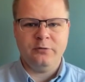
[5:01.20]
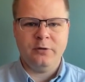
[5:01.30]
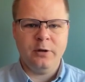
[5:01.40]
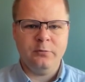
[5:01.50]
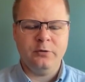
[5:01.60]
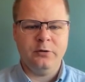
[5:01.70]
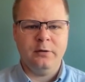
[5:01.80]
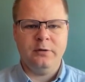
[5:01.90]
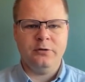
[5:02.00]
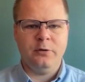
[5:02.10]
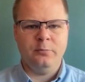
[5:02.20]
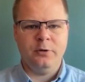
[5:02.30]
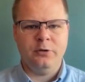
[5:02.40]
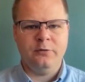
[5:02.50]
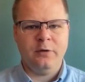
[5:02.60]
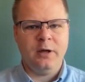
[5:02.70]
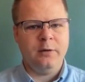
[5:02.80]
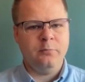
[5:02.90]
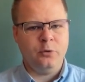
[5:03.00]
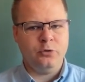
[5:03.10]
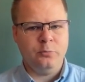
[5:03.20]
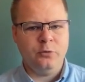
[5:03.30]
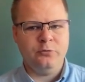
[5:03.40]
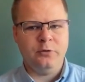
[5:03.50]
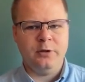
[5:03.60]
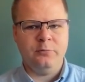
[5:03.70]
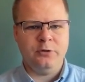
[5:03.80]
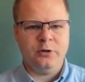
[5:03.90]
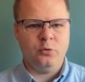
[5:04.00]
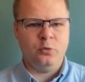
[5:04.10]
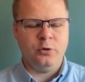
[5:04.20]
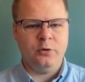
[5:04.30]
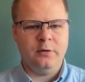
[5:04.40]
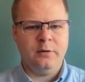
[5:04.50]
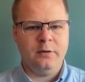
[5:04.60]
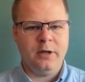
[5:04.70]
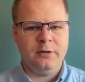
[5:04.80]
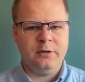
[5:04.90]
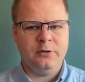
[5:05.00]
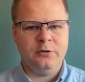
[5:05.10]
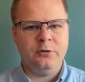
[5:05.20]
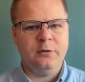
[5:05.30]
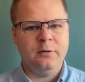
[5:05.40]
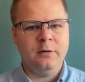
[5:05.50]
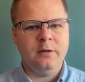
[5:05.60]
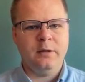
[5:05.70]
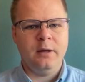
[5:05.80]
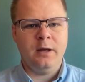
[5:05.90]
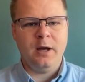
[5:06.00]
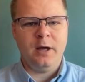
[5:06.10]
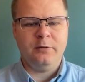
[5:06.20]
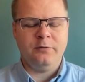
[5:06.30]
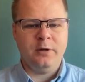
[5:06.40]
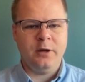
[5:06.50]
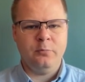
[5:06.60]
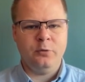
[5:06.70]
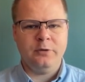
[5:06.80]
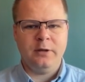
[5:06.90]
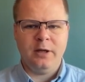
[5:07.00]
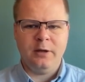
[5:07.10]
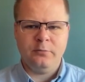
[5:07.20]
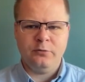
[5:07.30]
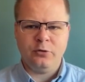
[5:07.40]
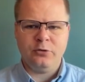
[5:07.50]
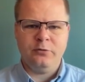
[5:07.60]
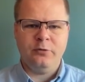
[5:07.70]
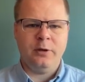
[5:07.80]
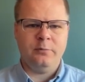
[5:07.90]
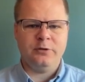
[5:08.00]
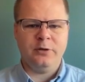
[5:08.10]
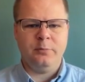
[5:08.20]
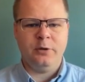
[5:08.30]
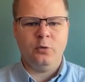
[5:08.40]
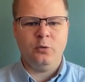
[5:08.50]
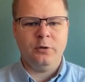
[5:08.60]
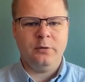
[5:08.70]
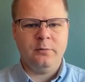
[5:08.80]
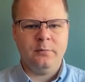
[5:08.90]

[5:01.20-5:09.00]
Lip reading: frames, simply define multiple frames in order, like this: iFrame with the name first frame semicolon,